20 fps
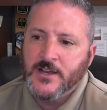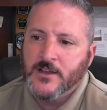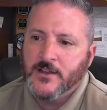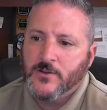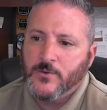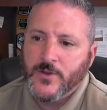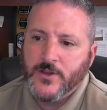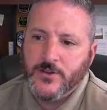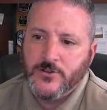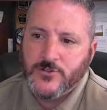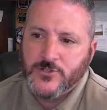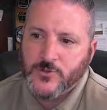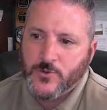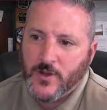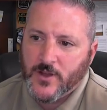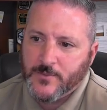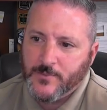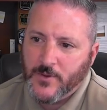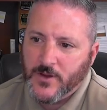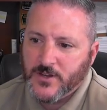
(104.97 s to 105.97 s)
We use
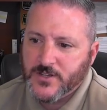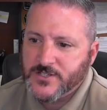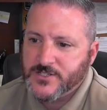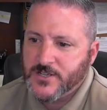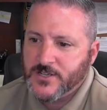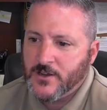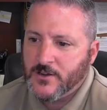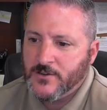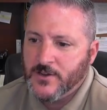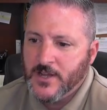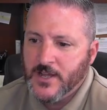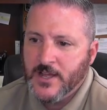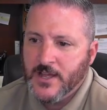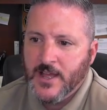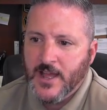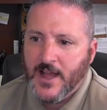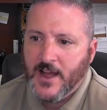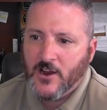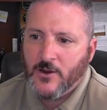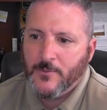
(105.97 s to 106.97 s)
QuickBooks. So
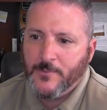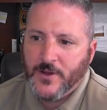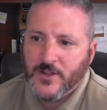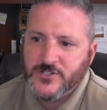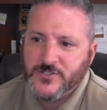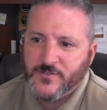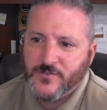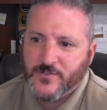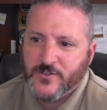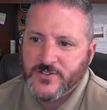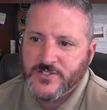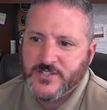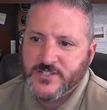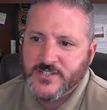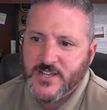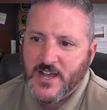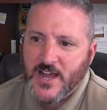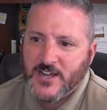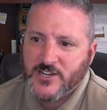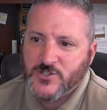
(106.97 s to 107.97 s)
our budget
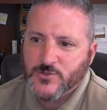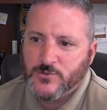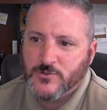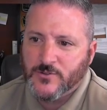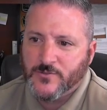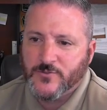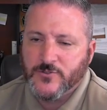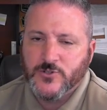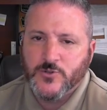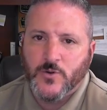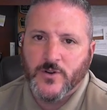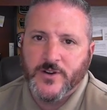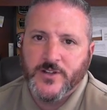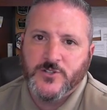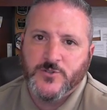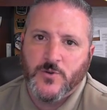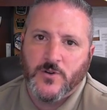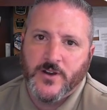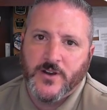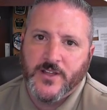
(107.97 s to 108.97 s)
versus actual for
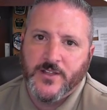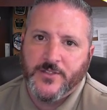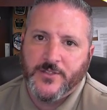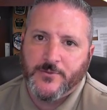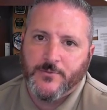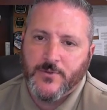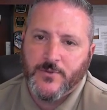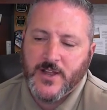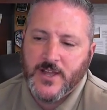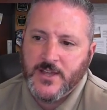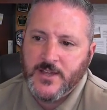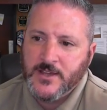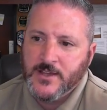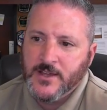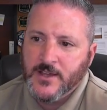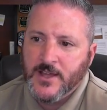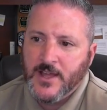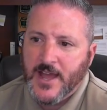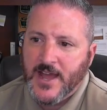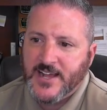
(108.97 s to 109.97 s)
2023
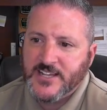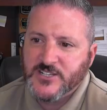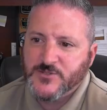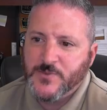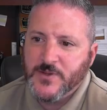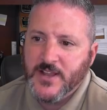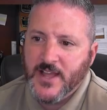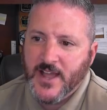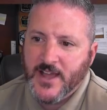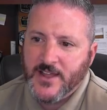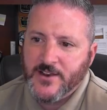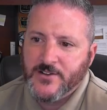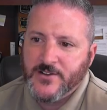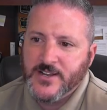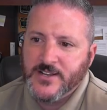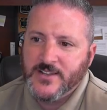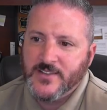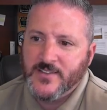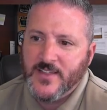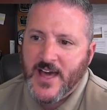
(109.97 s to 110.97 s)
has been entered
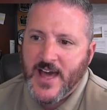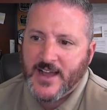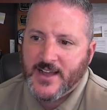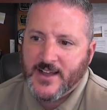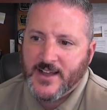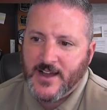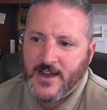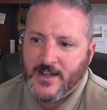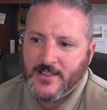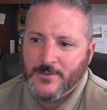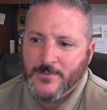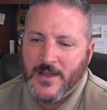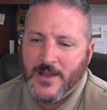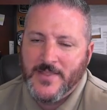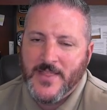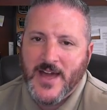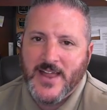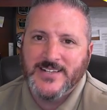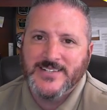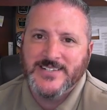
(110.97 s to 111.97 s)
into that column,
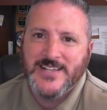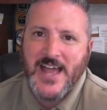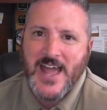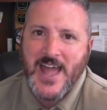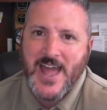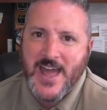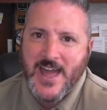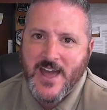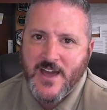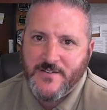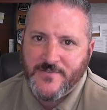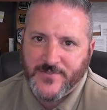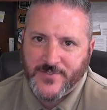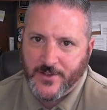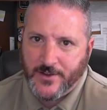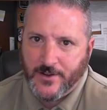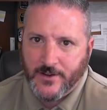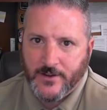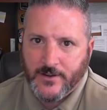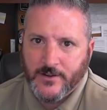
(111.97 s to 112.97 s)
and that is
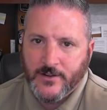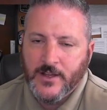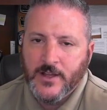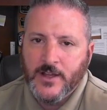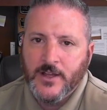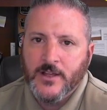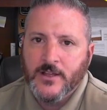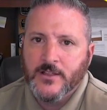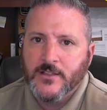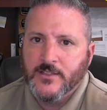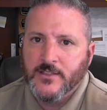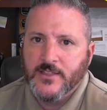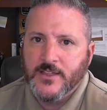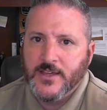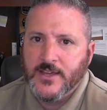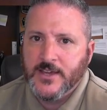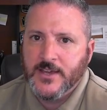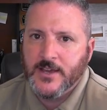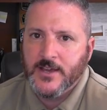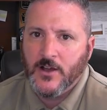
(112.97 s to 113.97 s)
after
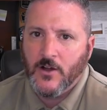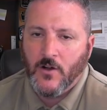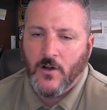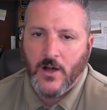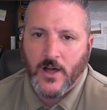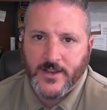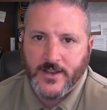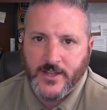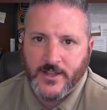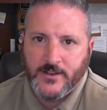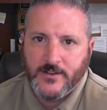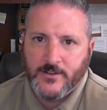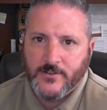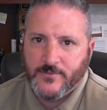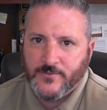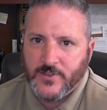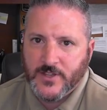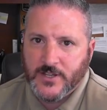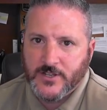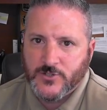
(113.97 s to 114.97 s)
the audit,
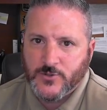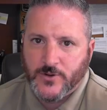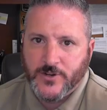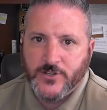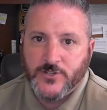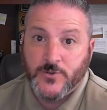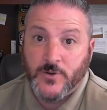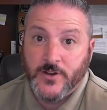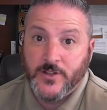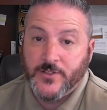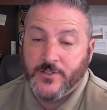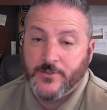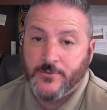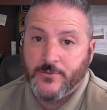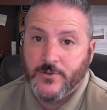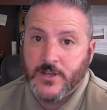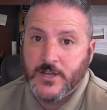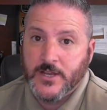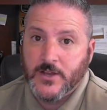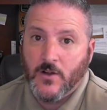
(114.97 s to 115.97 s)
the
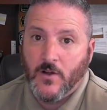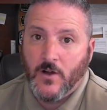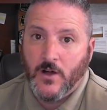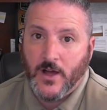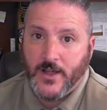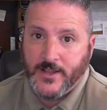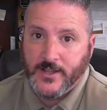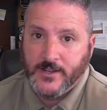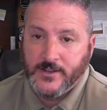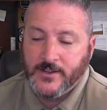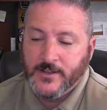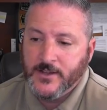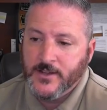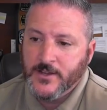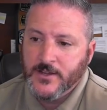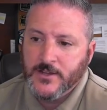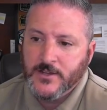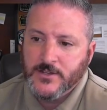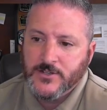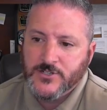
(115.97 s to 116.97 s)
2023 audit.
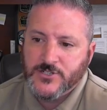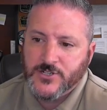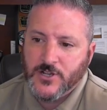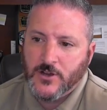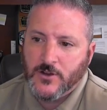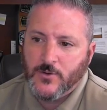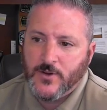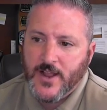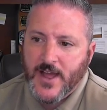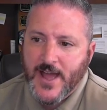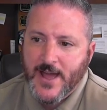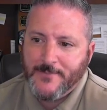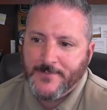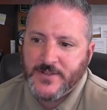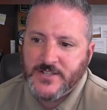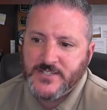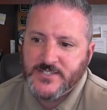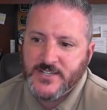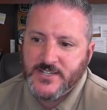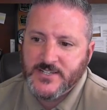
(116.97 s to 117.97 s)
So what
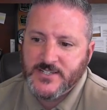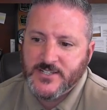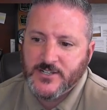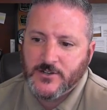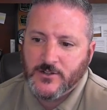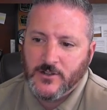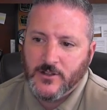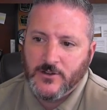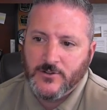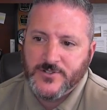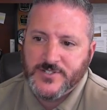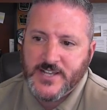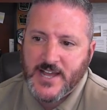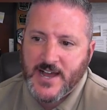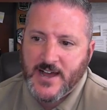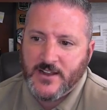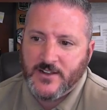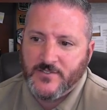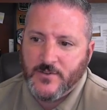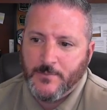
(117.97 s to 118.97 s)
happens is the
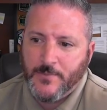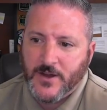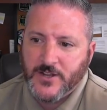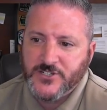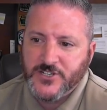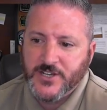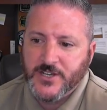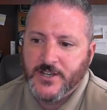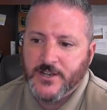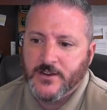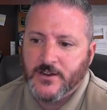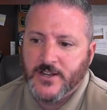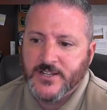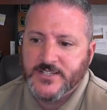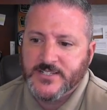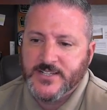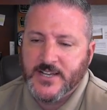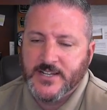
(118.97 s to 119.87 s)
closeout of a budget year, let's say